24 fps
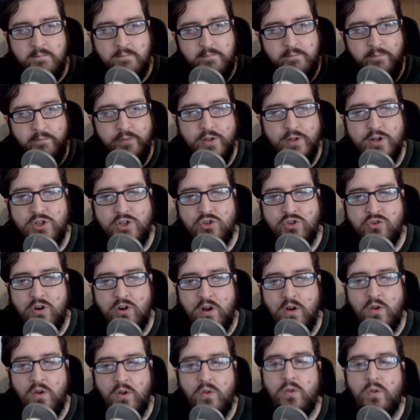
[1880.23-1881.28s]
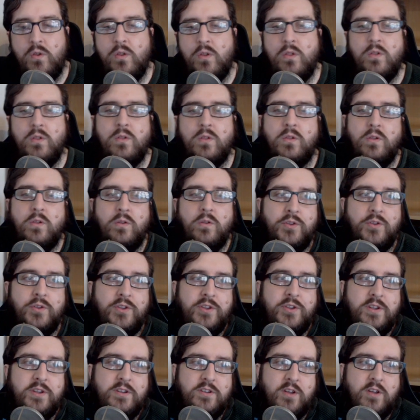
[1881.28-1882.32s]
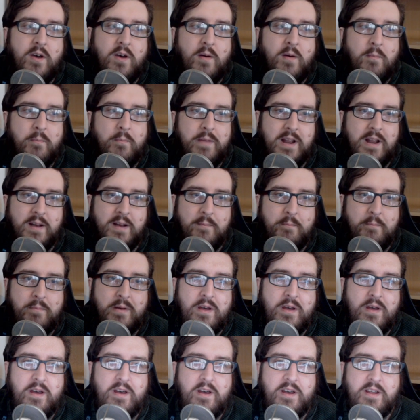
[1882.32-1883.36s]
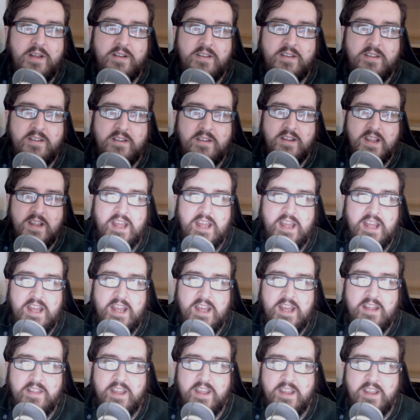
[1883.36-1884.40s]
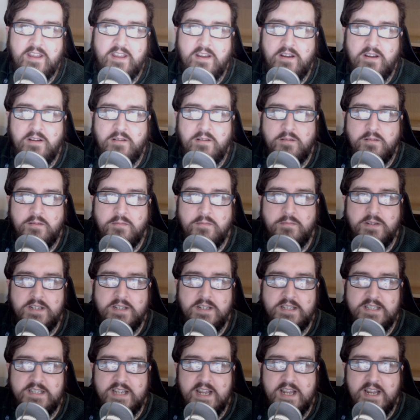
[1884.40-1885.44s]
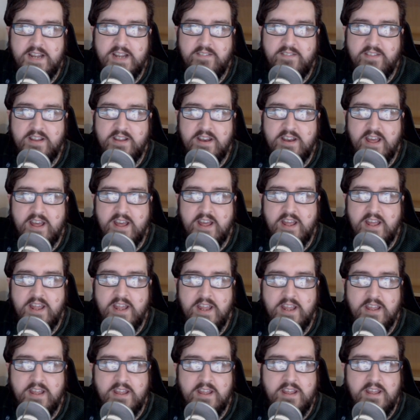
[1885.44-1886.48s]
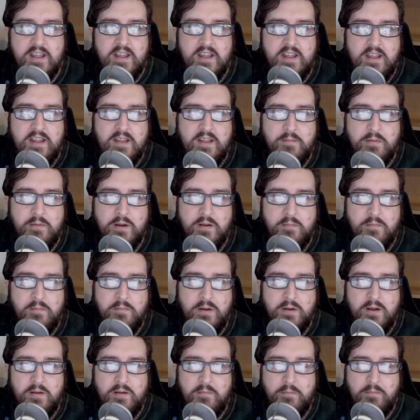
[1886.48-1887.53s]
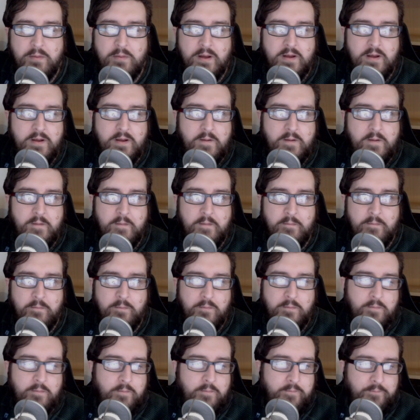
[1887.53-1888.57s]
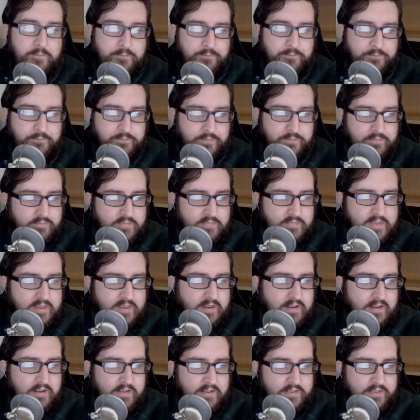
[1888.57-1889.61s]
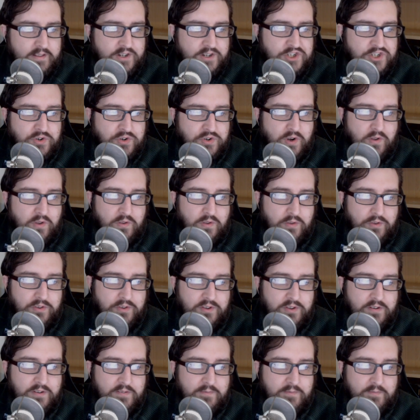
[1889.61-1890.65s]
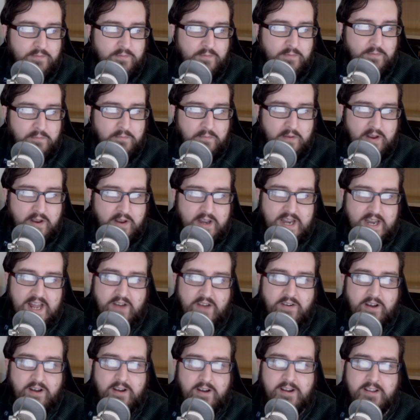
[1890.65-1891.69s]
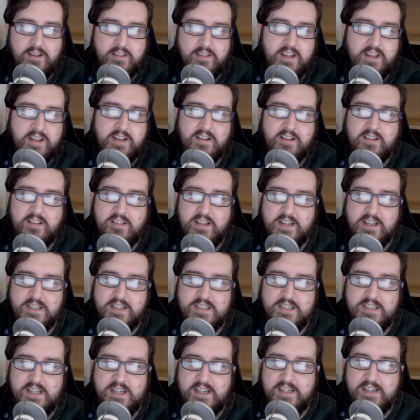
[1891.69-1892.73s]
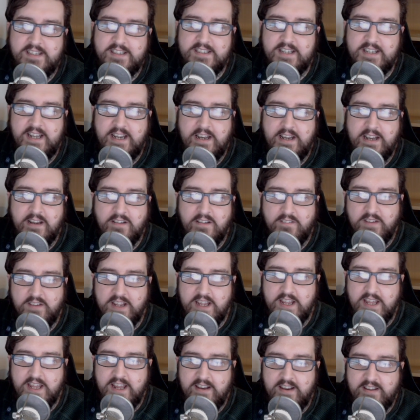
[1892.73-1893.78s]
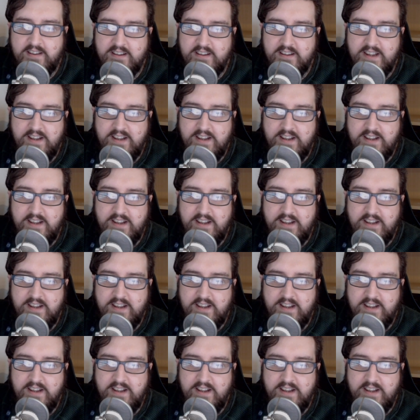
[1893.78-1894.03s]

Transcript: The Trolls. Tom, Bill and Bert. Here they come to save the day. Bum, bum, bum. The Trolls. Now, I think this is a lovely kit.